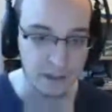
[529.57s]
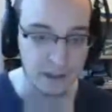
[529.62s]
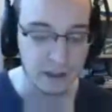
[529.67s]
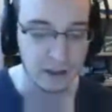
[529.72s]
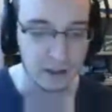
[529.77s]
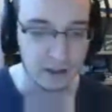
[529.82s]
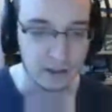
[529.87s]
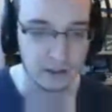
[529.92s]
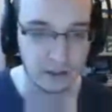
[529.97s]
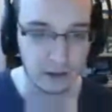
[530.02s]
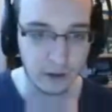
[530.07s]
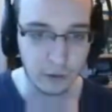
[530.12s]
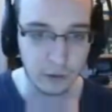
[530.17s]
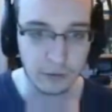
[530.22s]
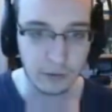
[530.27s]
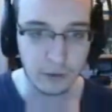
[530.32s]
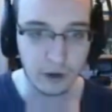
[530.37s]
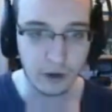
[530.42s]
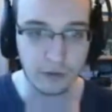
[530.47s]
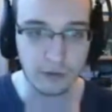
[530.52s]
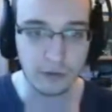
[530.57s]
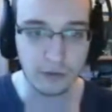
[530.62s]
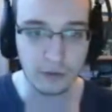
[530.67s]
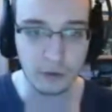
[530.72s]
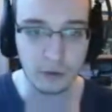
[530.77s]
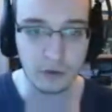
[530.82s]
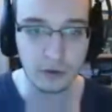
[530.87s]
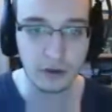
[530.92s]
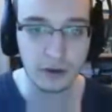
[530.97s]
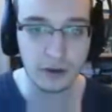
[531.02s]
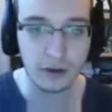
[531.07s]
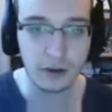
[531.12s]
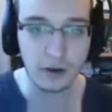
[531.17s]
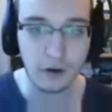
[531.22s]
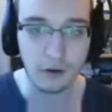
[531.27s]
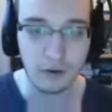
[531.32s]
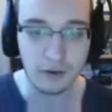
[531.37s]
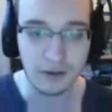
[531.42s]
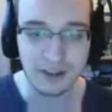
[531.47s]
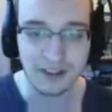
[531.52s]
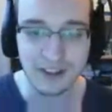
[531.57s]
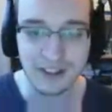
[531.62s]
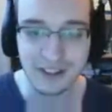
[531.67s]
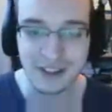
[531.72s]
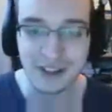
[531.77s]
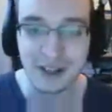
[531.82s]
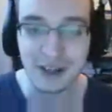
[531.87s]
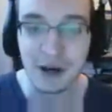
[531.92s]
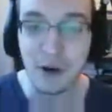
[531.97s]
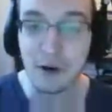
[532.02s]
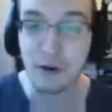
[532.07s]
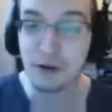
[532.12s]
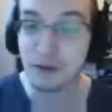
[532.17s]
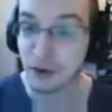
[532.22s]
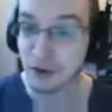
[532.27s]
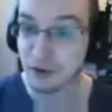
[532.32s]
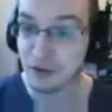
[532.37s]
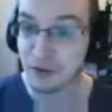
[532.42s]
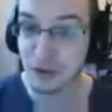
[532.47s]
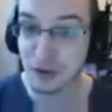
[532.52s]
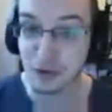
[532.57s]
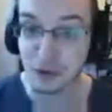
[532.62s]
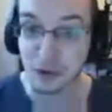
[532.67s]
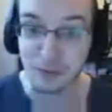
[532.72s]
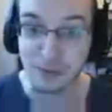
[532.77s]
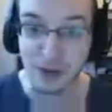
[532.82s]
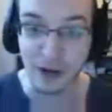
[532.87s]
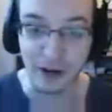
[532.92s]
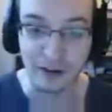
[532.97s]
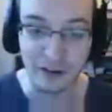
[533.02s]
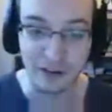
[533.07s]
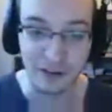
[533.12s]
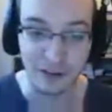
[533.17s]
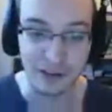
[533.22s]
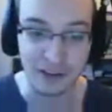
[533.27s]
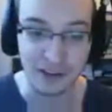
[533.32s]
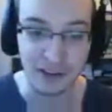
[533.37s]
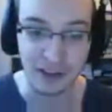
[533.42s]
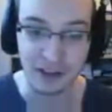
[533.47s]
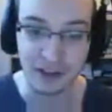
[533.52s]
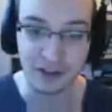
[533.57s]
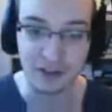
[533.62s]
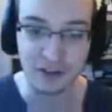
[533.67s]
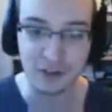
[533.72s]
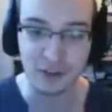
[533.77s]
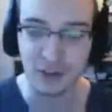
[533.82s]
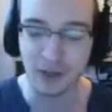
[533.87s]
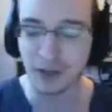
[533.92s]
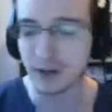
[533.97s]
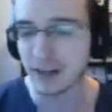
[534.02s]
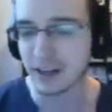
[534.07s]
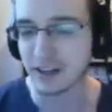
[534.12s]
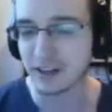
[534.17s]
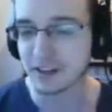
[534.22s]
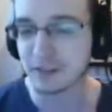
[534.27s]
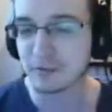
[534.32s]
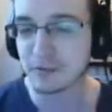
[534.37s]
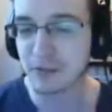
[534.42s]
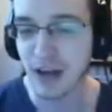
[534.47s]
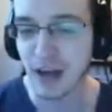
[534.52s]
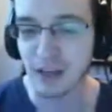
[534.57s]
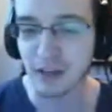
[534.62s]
So we've gone through the good parts of the stage. Well, okay, there's some other